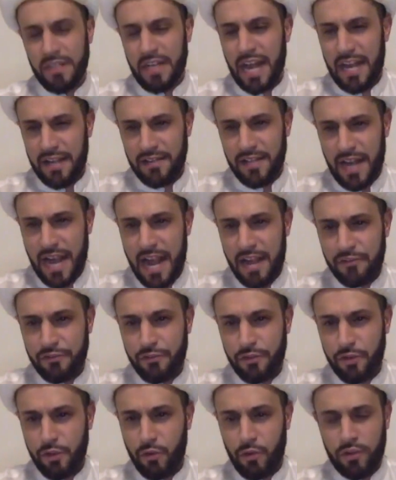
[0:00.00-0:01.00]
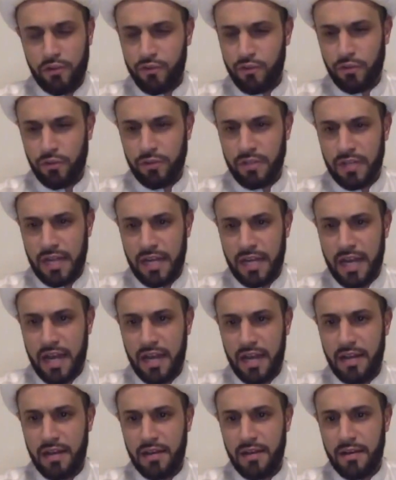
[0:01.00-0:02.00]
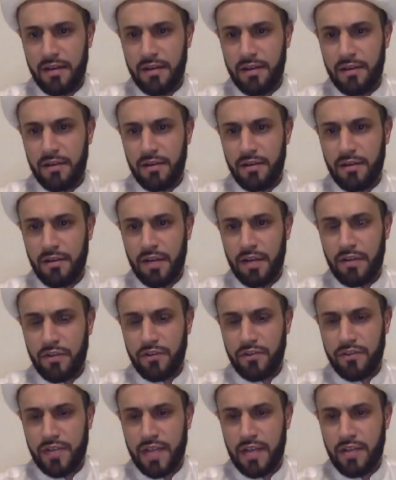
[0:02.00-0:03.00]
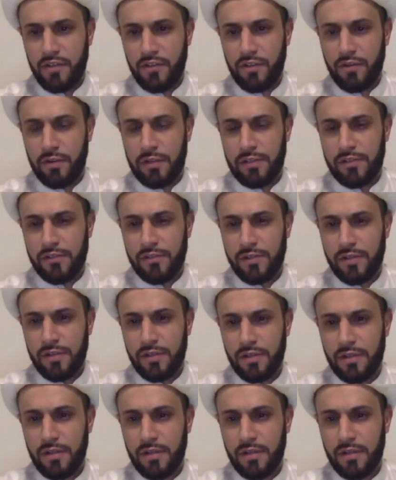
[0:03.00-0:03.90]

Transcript: Did I did I answer the question or did I not understand your question?